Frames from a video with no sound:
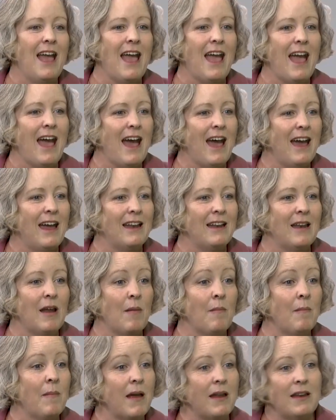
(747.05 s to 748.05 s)

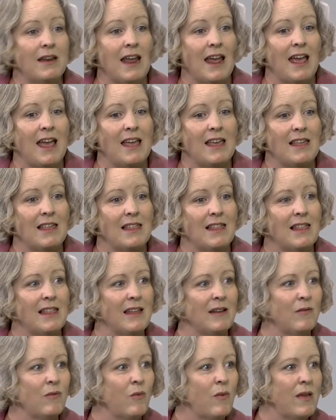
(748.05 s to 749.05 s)
And Mondays
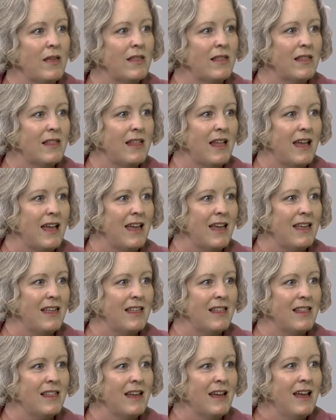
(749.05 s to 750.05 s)
and
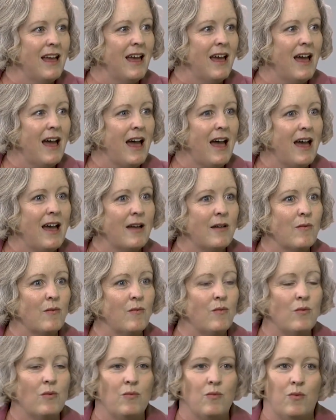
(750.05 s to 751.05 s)
Wednesdays,
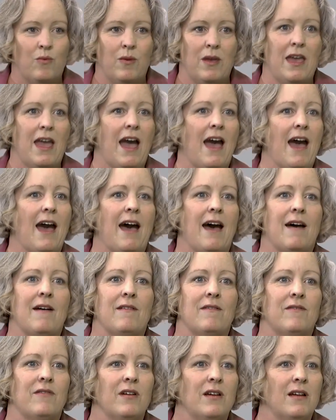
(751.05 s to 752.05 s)
we
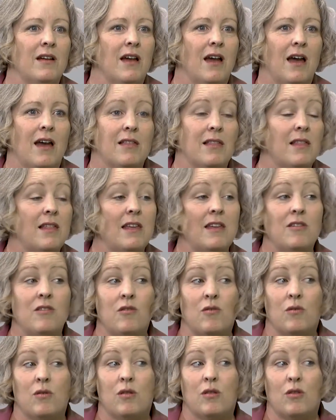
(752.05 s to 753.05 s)
have a
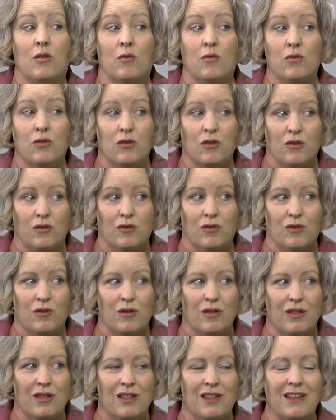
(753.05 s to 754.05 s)
senior
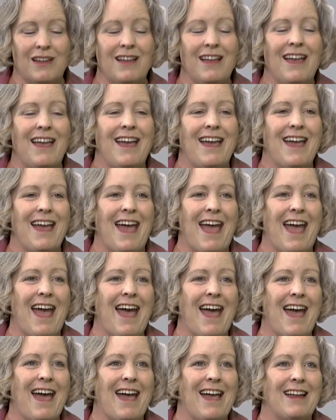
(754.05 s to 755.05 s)
socials,
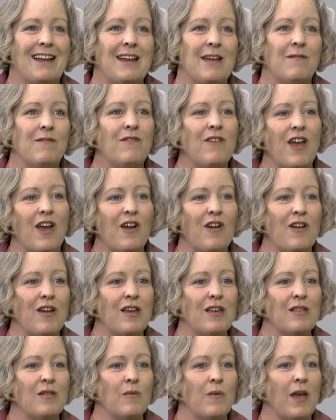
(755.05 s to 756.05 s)
and it
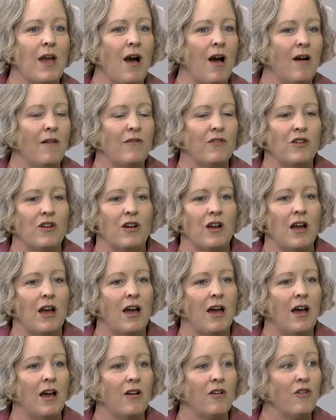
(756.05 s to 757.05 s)
varies. We offer
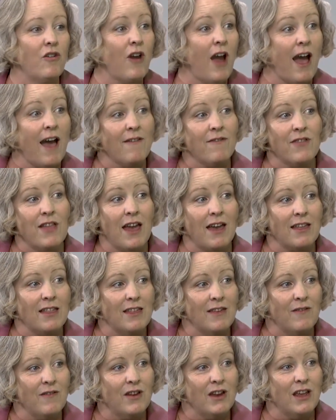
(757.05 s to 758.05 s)
a craft
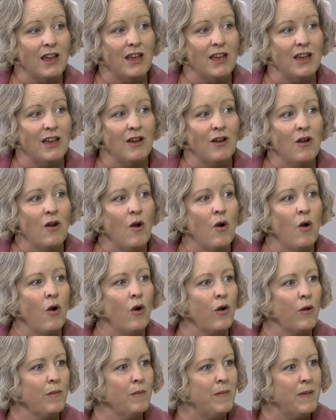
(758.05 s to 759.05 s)
activity
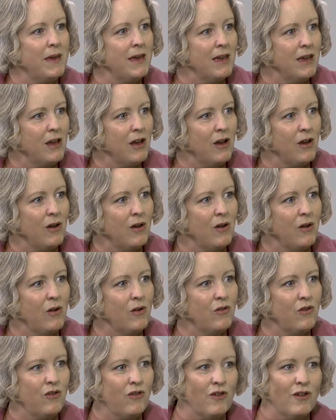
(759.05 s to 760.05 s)
or
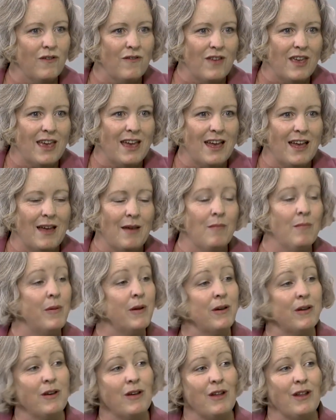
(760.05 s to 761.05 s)
bingo, trivia,
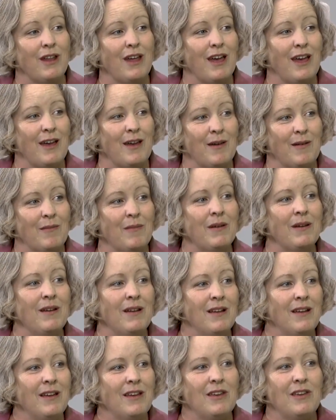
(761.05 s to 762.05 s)
book club.
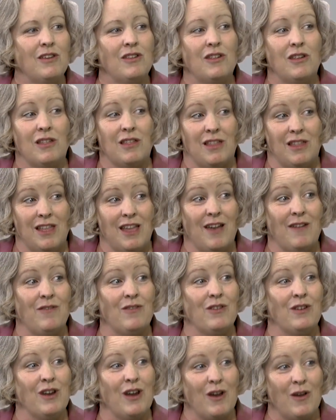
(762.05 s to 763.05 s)
You just
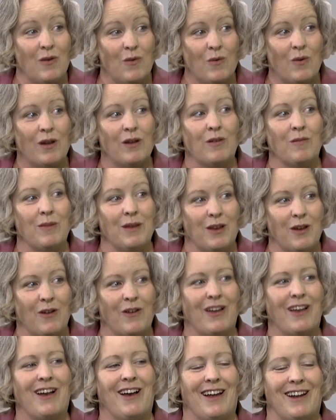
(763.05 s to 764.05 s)
never know what'll be
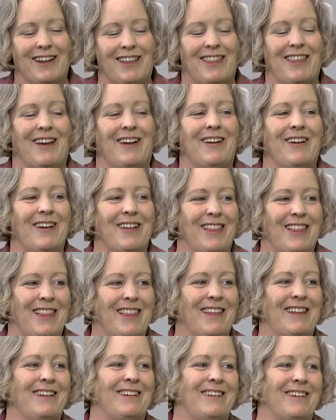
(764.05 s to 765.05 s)
going on at the Arts
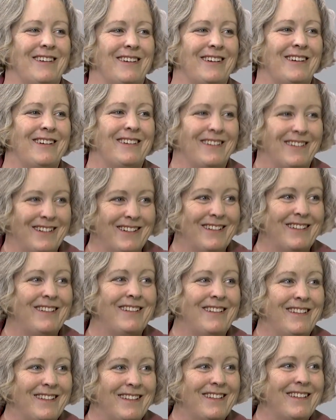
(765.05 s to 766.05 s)
Center.
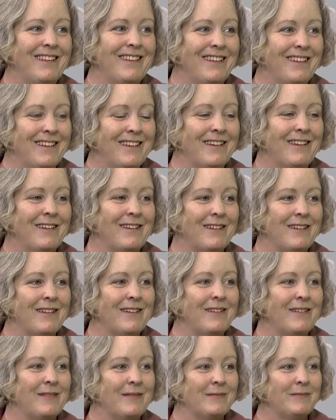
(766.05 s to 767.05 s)
Oh, wonderful.
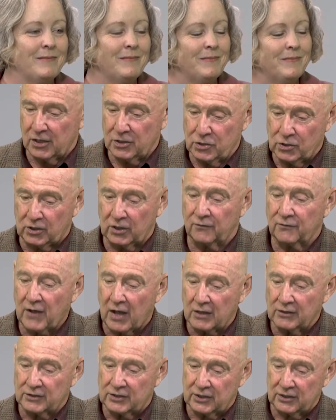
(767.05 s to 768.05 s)
So you could
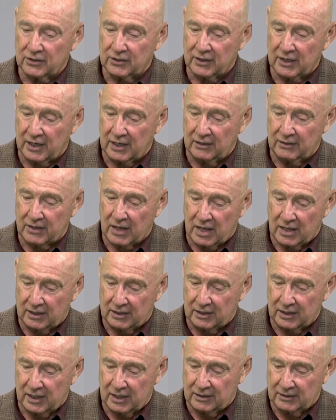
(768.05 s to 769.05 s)
volunteer
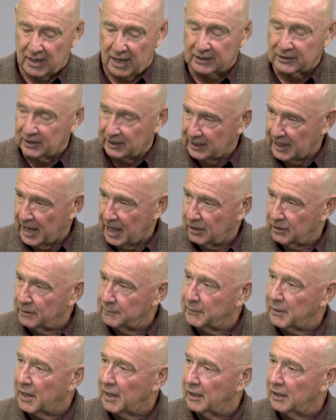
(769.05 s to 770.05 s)
at the
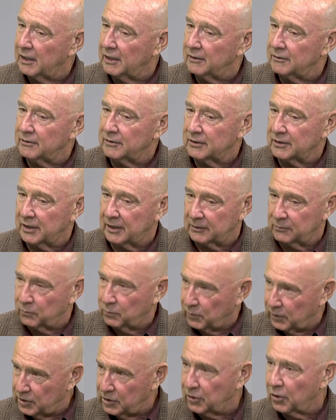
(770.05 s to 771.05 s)
gallery like
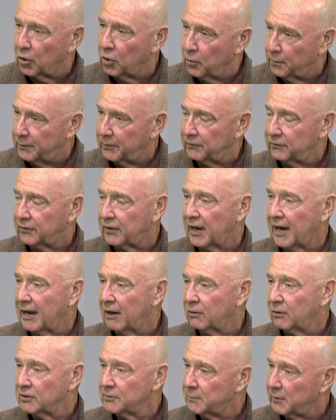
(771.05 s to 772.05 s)
when you're open for
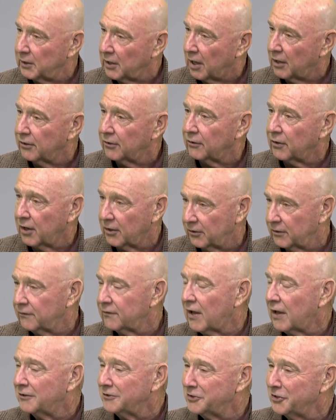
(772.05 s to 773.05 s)
hours, but are there other
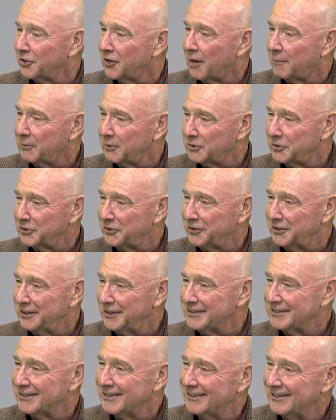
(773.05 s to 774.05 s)
volunteer
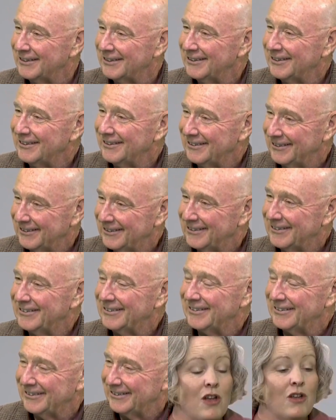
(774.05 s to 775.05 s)
opportunities? Definitely.
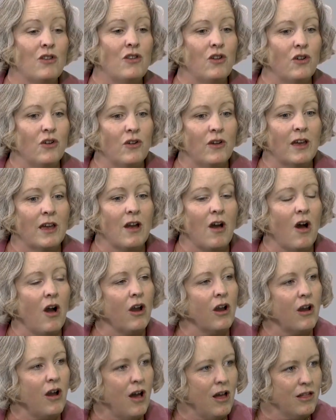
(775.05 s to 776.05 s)
During
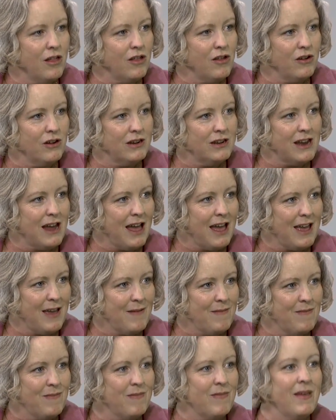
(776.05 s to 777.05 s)
our concert
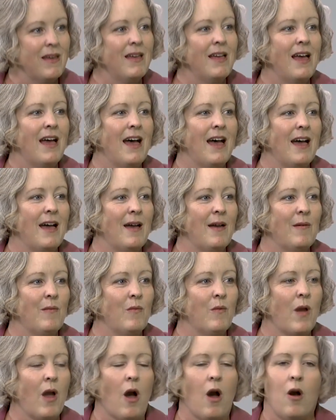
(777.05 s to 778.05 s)
time,
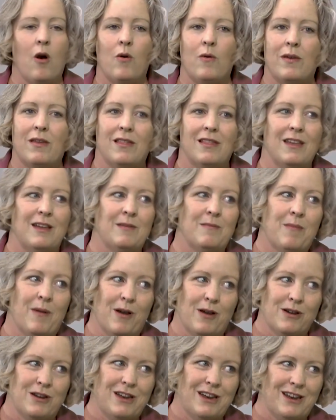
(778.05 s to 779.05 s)
we always need
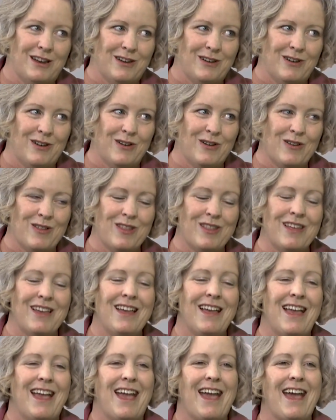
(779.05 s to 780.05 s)
bartenders
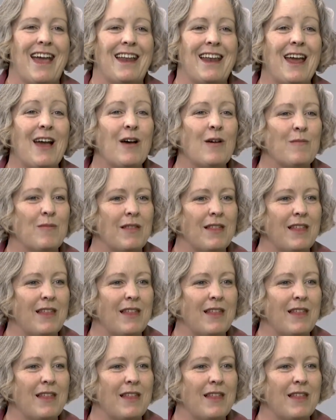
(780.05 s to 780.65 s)
and help